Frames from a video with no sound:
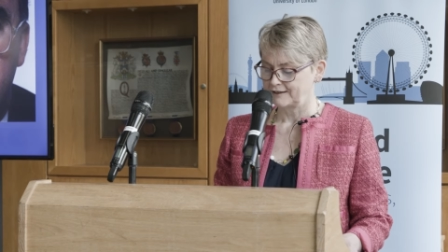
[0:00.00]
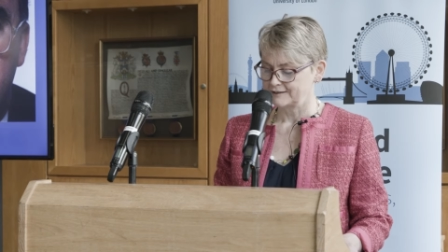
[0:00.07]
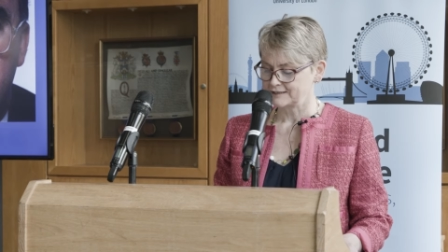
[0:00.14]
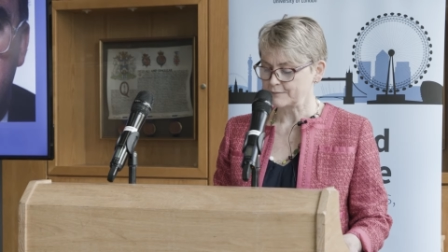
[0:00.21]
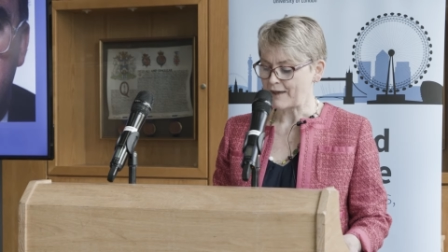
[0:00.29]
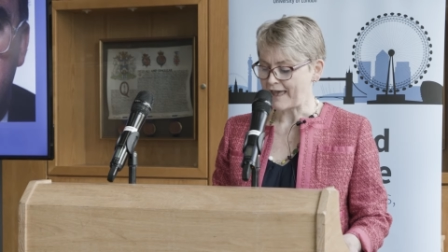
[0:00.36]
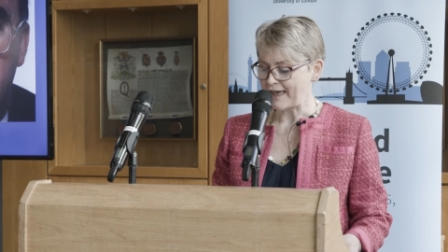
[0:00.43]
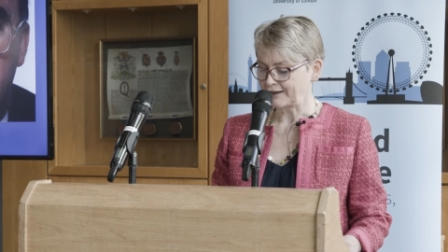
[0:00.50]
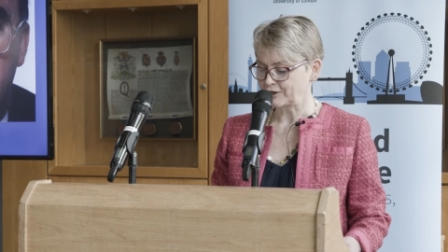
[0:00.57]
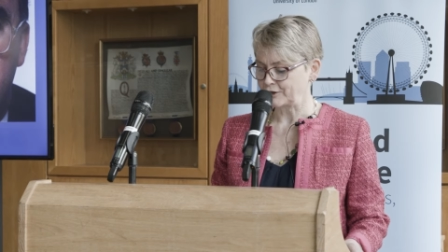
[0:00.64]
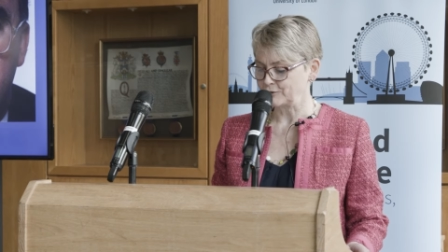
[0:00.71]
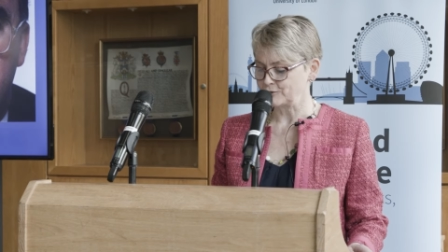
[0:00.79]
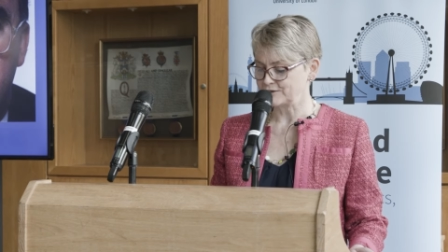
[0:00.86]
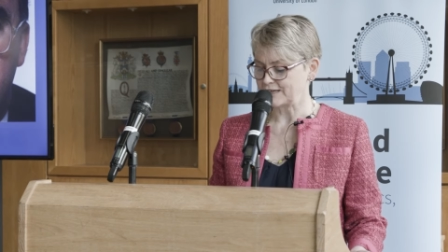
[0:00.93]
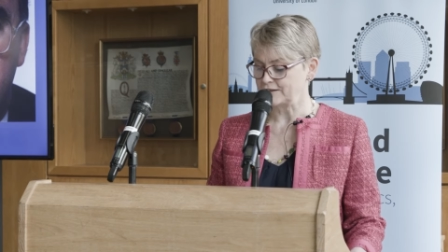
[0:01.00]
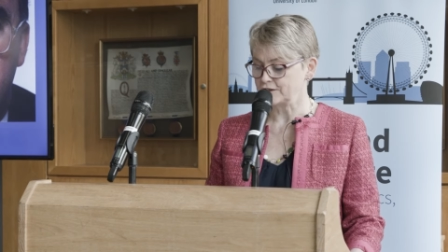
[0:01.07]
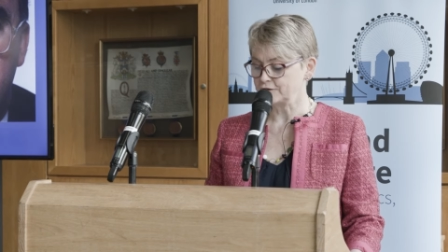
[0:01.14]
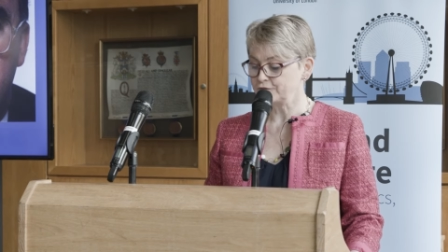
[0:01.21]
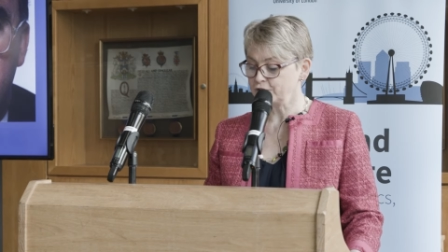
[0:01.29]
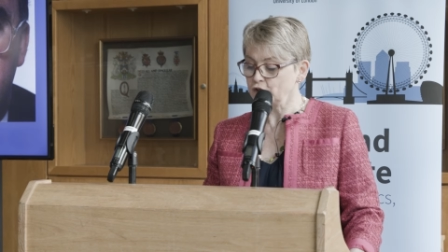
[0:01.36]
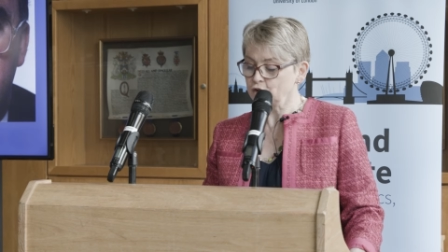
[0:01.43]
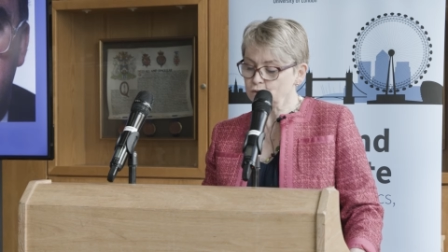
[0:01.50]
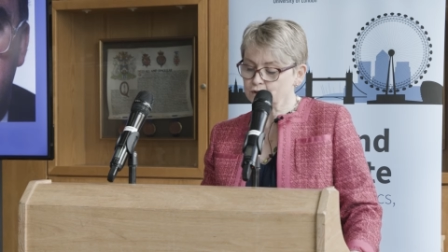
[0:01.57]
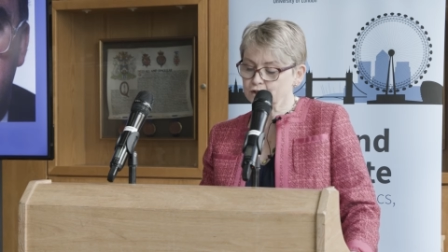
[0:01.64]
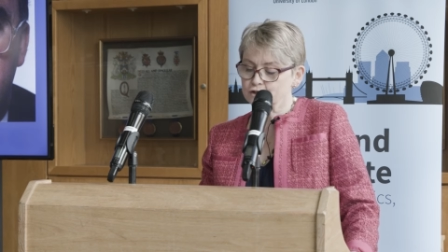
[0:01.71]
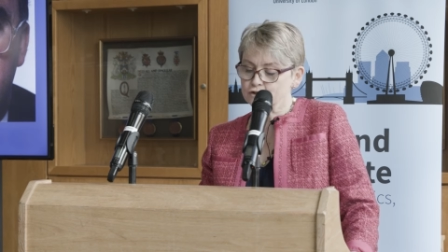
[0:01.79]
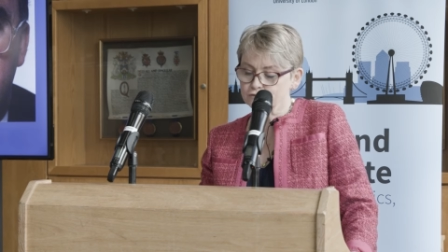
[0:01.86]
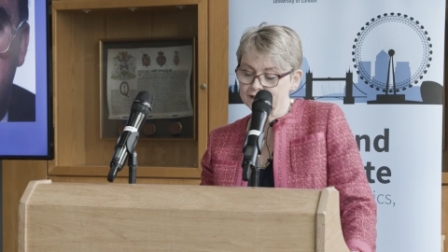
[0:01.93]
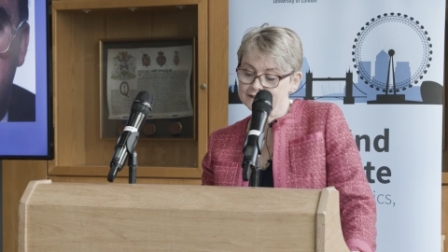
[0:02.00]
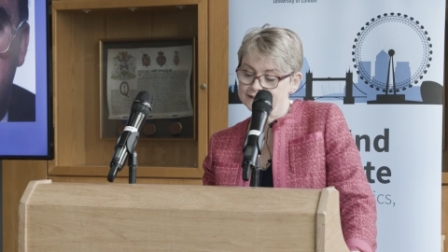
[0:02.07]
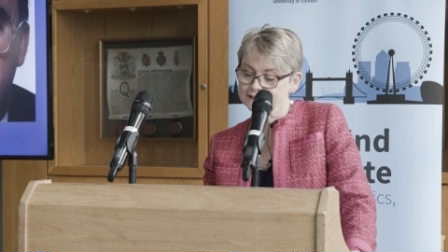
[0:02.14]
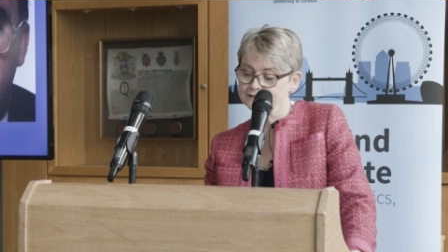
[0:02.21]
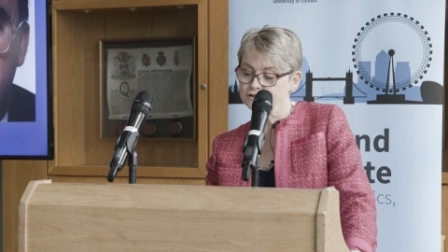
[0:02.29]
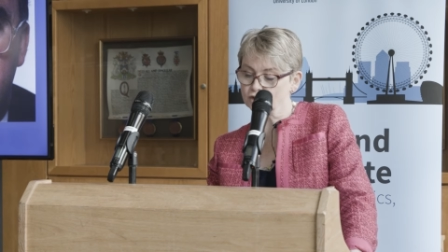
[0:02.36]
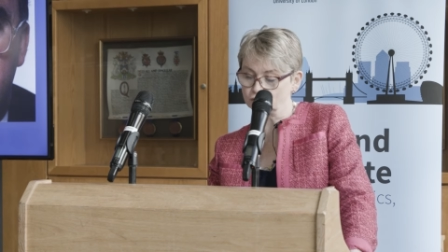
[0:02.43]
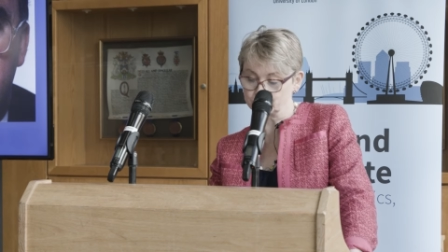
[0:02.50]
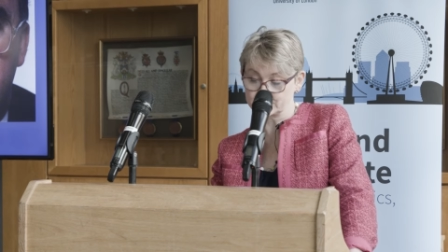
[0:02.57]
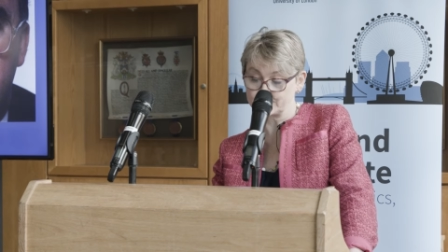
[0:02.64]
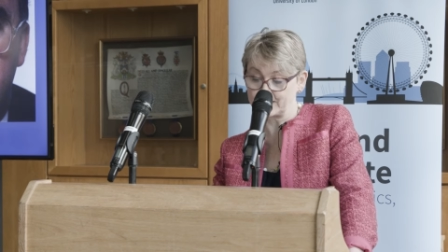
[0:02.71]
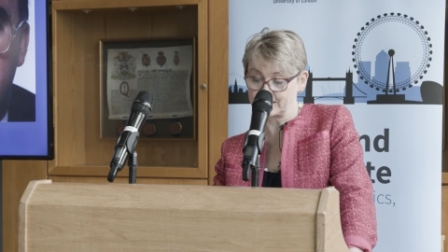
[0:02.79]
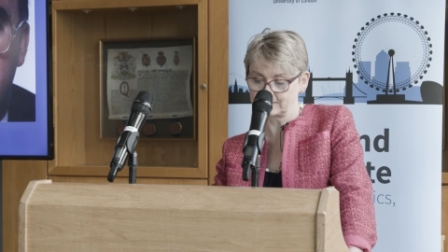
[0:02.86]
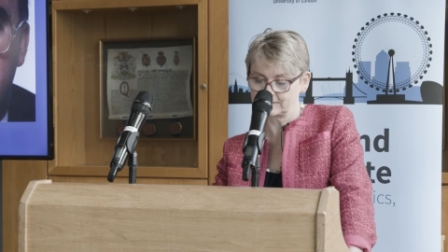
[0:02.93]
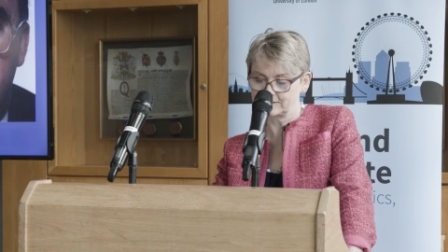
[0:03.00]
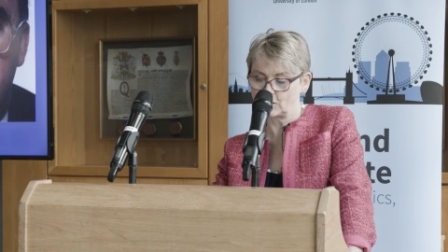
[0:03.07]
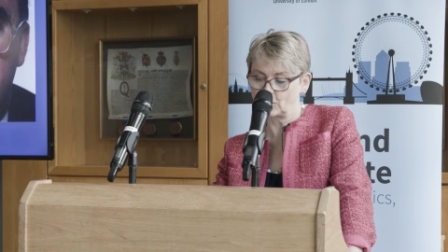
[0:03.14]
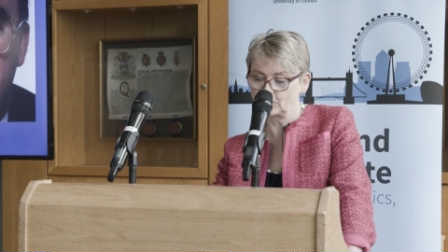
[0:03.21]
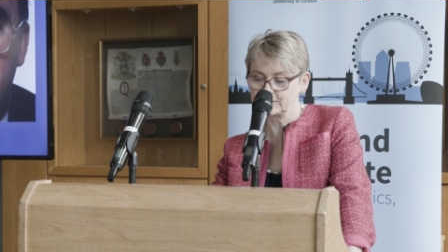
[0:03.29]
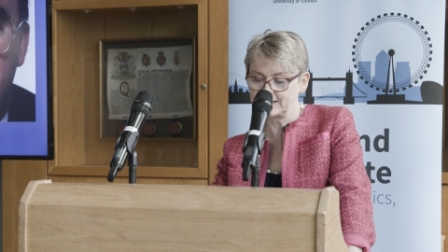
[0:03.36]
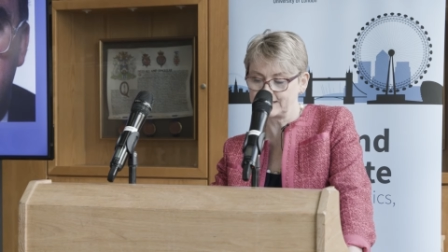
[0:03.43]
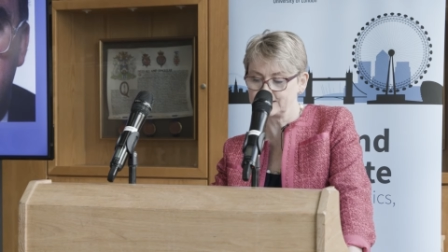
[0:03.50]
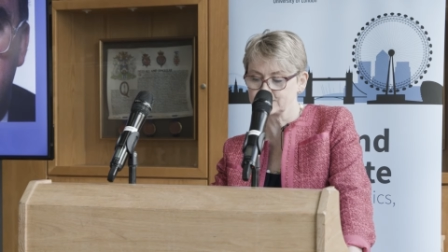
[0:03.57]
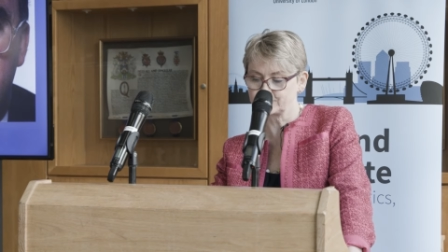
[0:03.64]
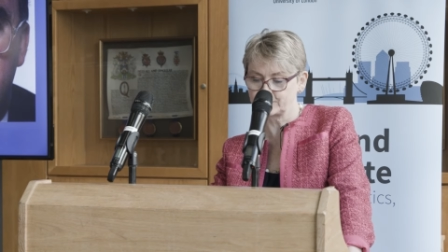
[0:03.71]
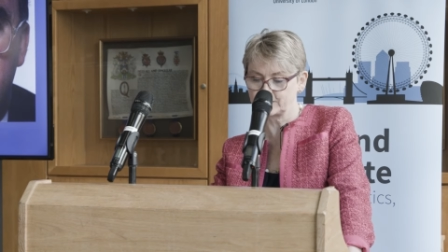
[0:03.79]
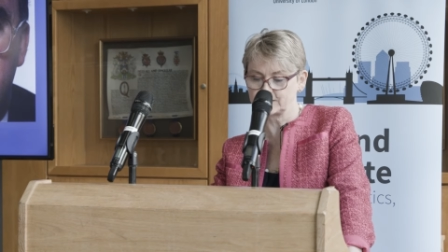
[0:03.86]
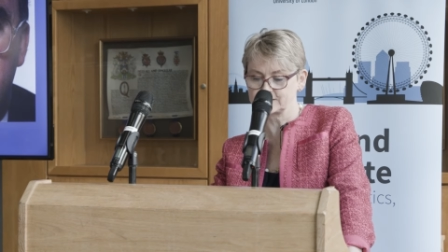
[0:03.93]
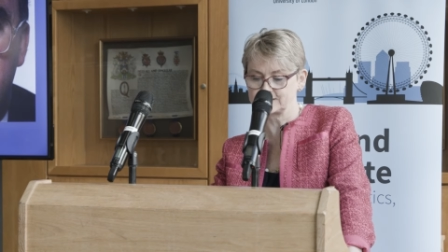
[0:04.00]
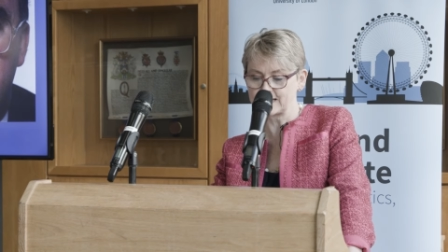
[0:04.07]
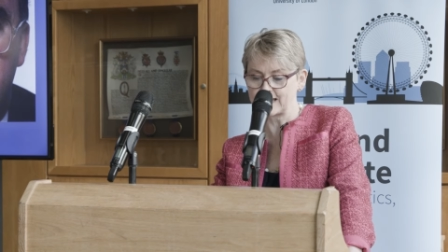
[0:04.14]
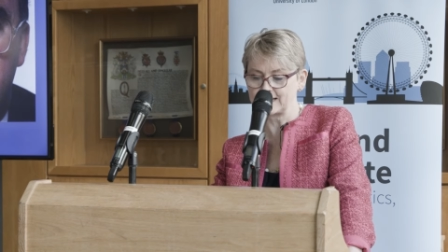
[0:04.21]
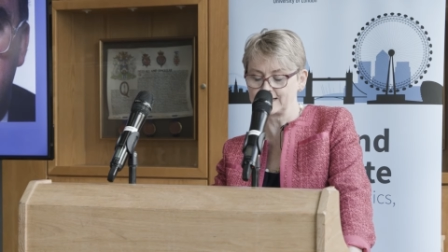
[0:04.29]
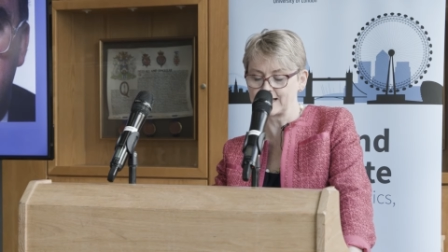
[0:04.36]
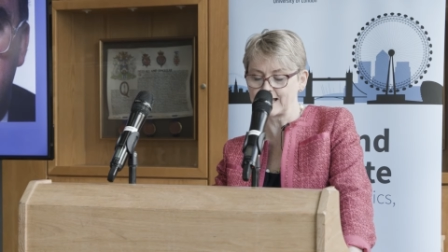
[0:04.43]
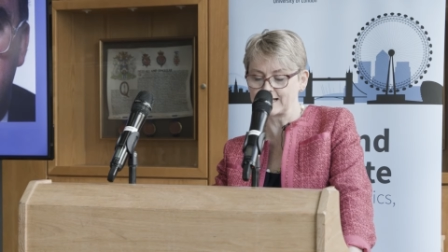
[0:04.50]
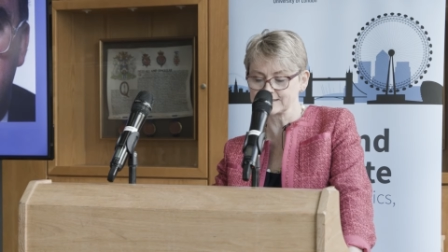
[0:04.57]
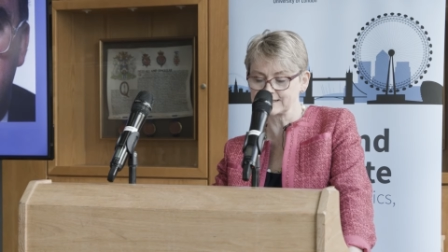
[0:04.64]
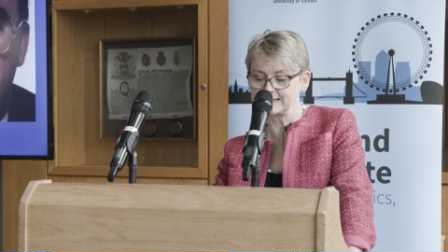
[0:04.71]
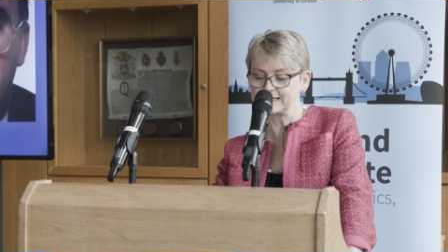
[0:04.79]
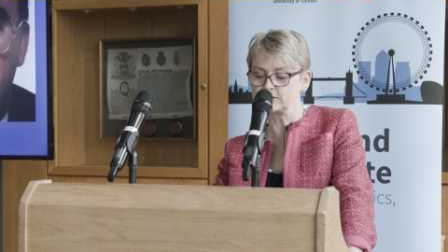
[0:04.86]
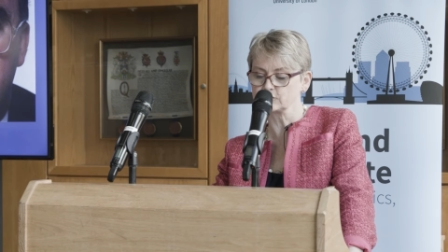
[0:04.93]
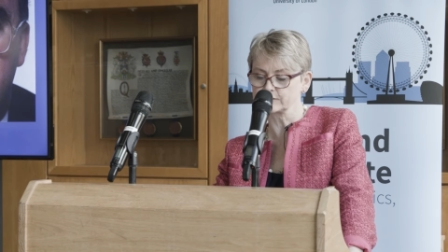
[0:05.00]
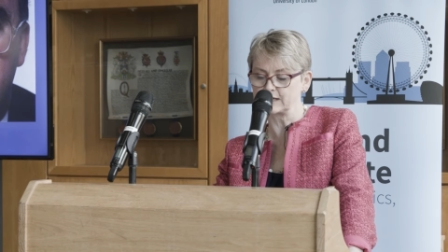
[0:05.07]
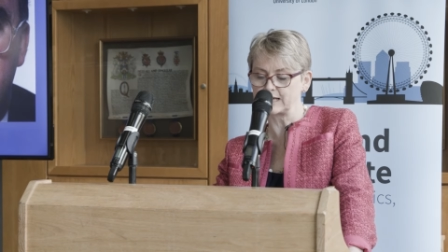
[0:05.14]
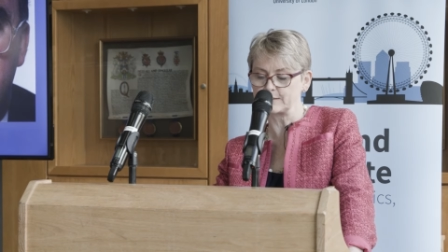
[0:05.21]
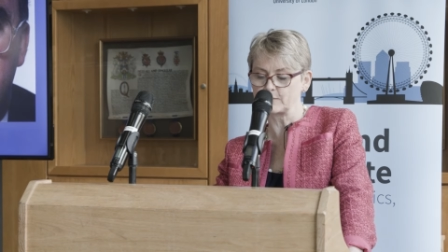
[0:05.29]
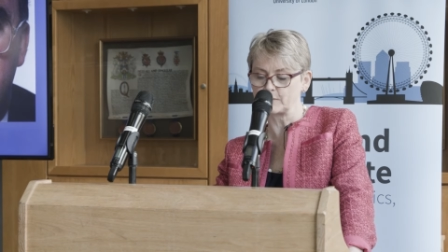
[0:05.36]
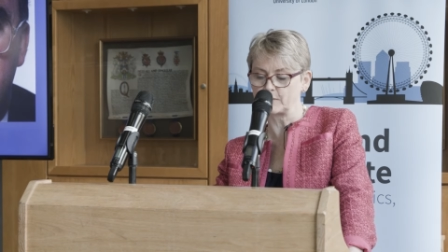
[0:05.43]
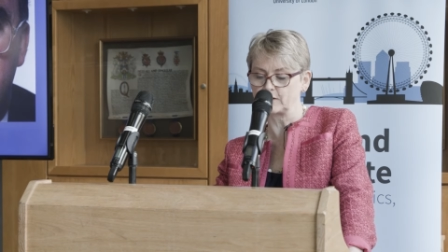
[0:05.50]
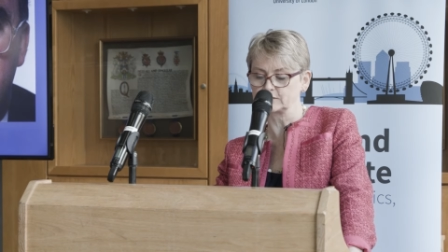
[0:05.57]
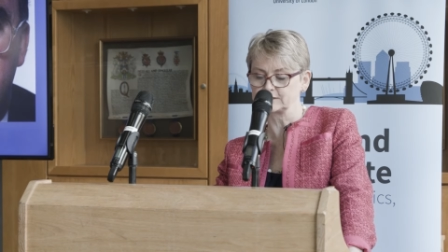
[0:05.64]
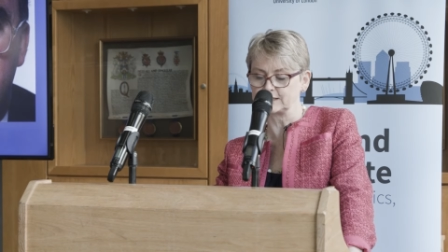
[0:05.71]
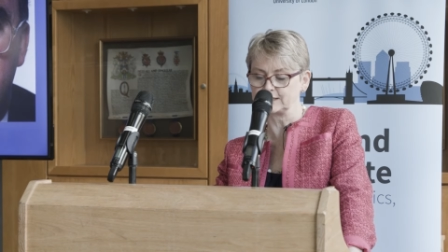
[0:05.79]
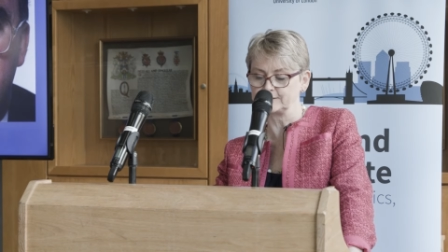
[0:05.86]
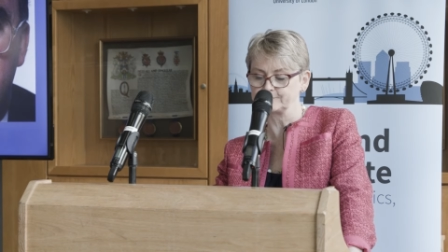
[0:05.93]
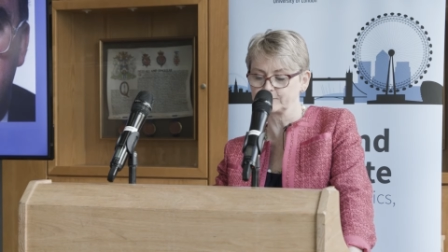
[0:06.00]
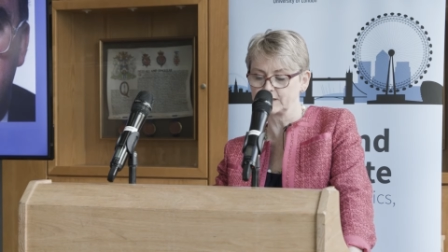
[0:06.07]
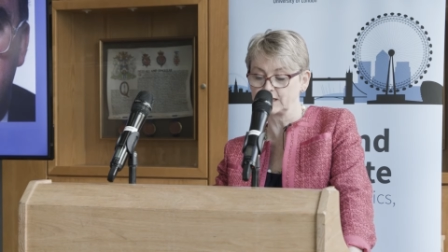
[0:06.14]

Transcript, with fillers: some echoes in the view that greeted John Smith on his first day as leader of the Labour Party